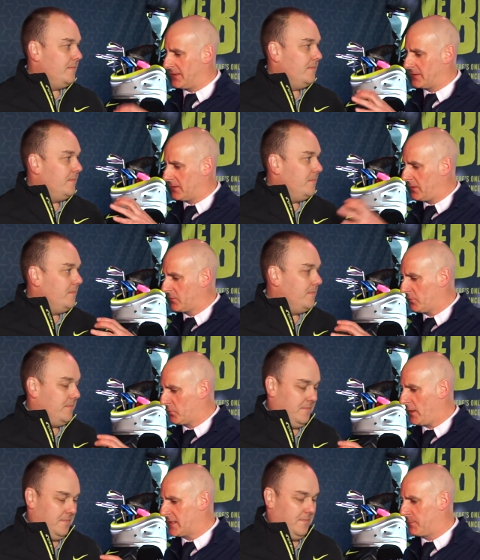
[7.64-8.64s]
Speaker 1: is
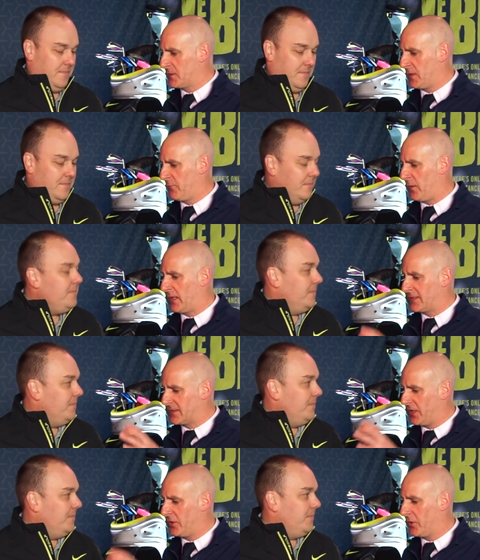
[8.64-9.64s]
quite specific. It's
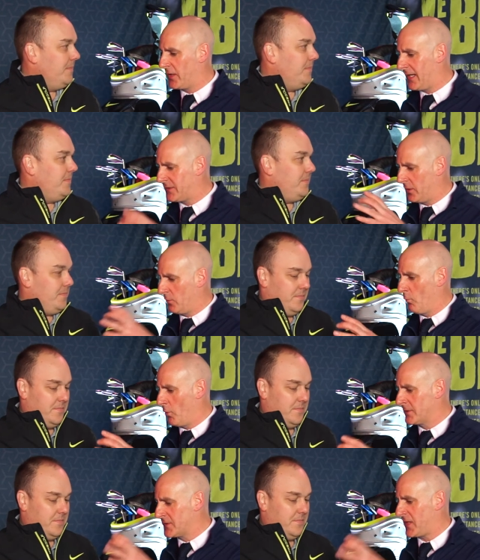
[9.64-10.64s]
geared at
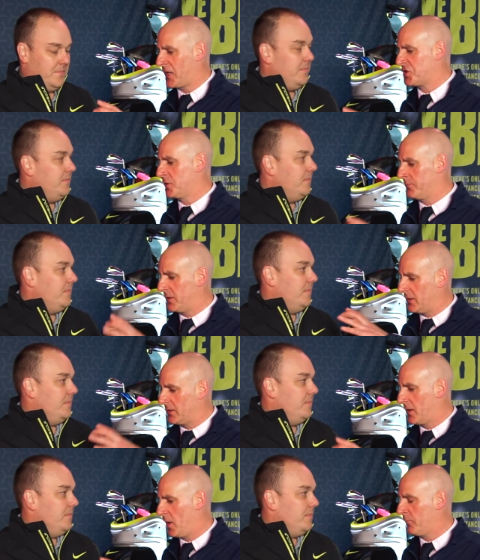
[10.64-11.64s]
one section of the
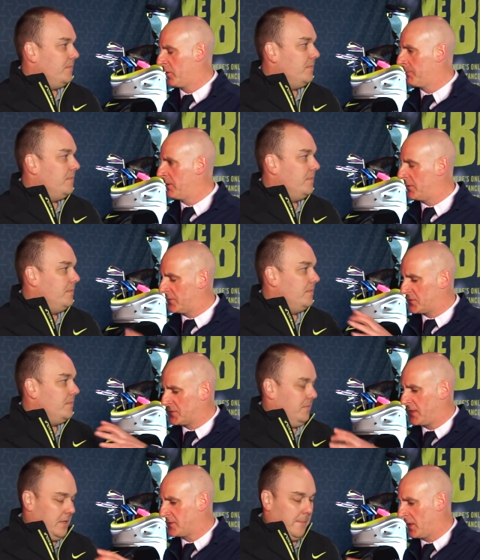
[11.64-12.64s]
golfing community. So
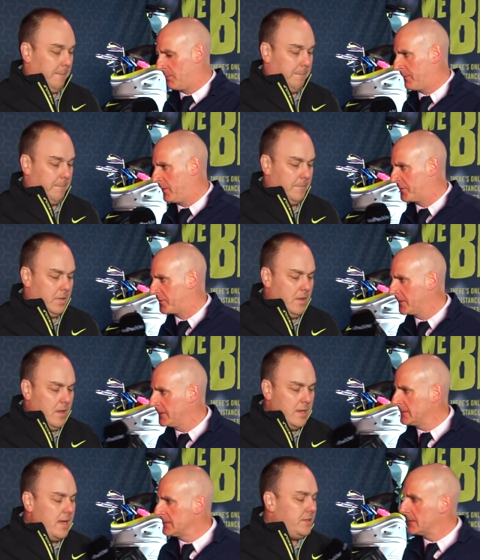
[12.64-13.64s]
tell us a little bit about it.
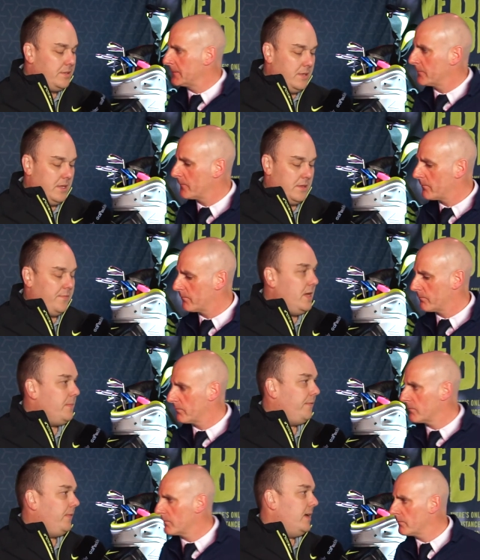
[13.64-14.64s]
Speaker 2: Yeah, so the
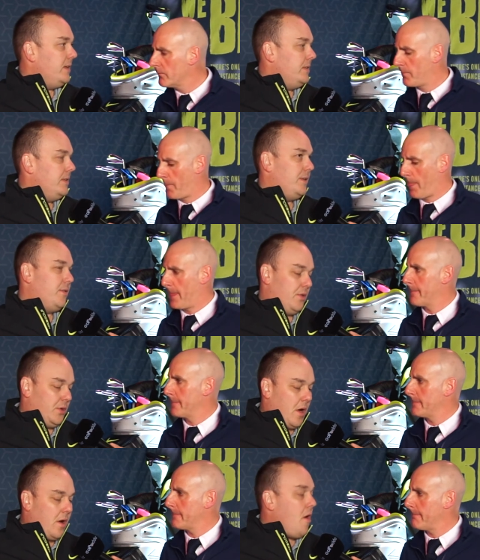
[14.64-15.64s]
Vapor Flex is sort of
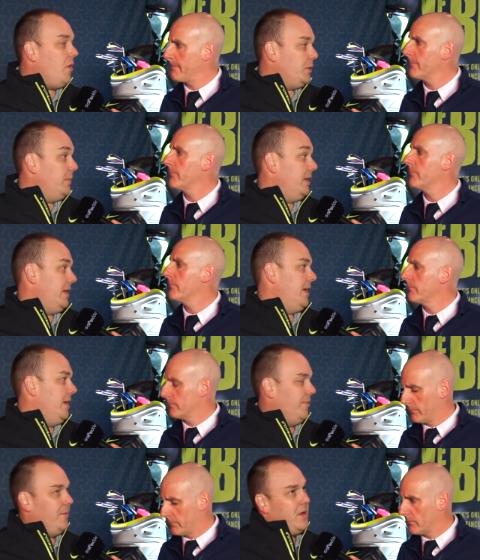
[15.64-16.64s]
our ultimate
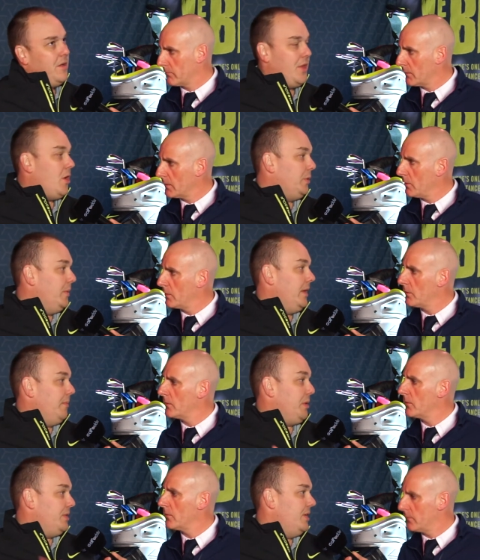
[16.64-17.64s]
in what we call the ultimate in
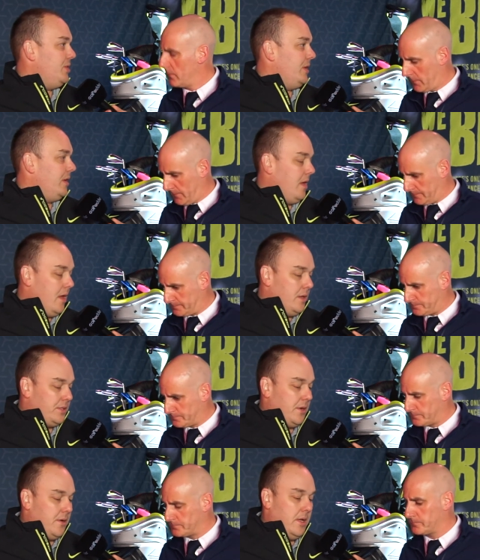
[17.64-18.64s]
precision.
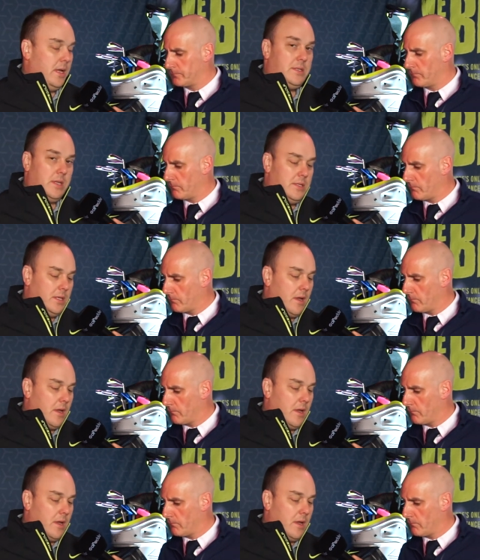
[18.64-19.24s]
So it's a